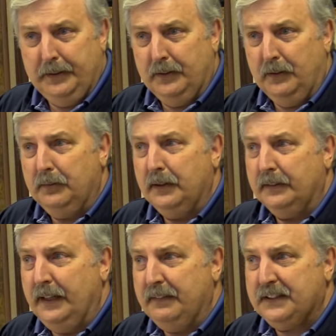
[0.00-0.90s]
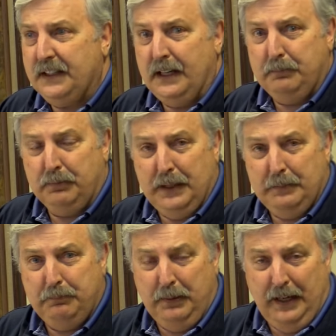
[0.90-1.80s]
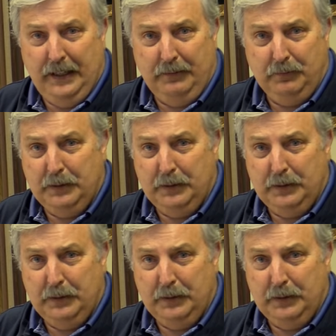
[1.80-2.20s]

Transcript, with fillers: You know, left side brain pilot.